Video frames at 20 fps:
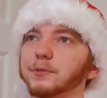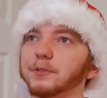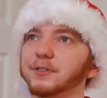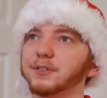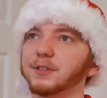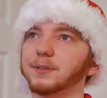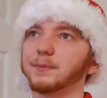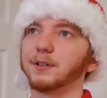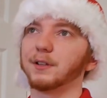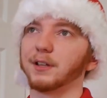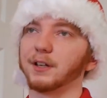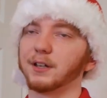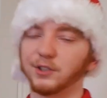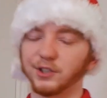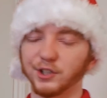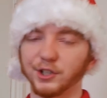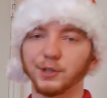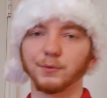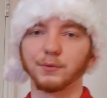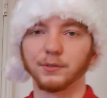to see me like
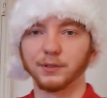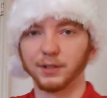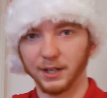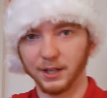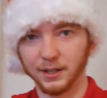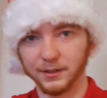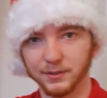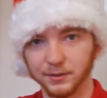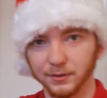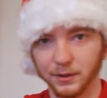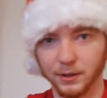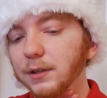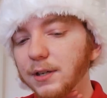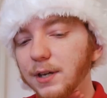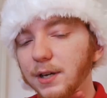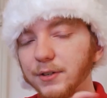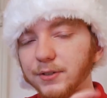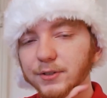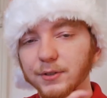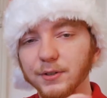genuinely answer it.
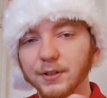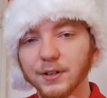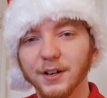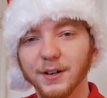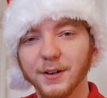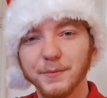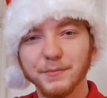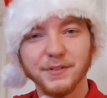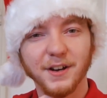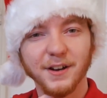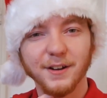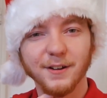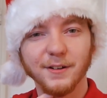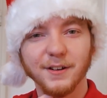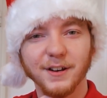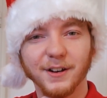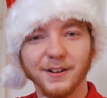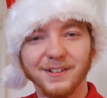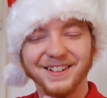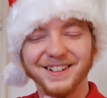Yeah, so I'm tired
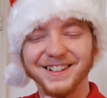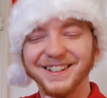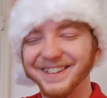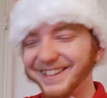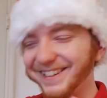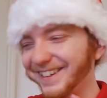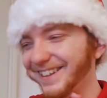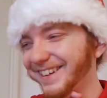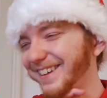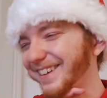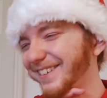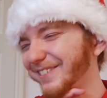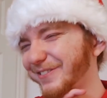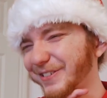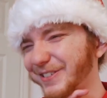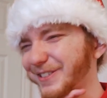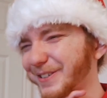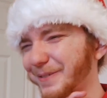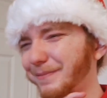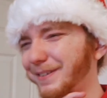now.
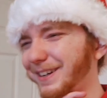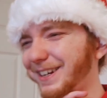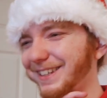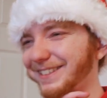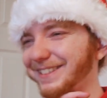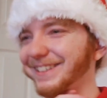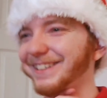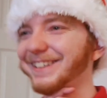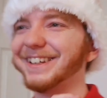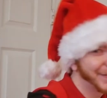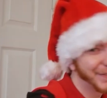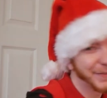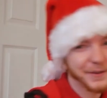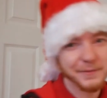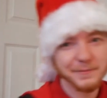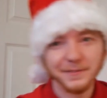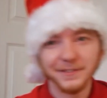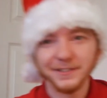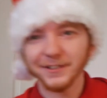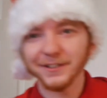For some reason. Well,
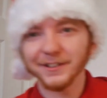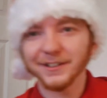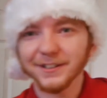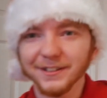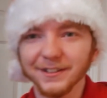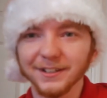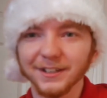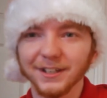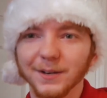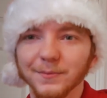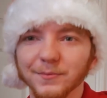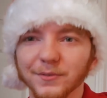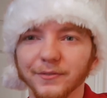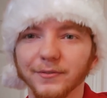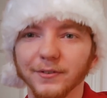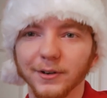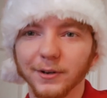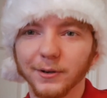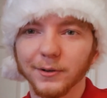I've been talking to the camera for how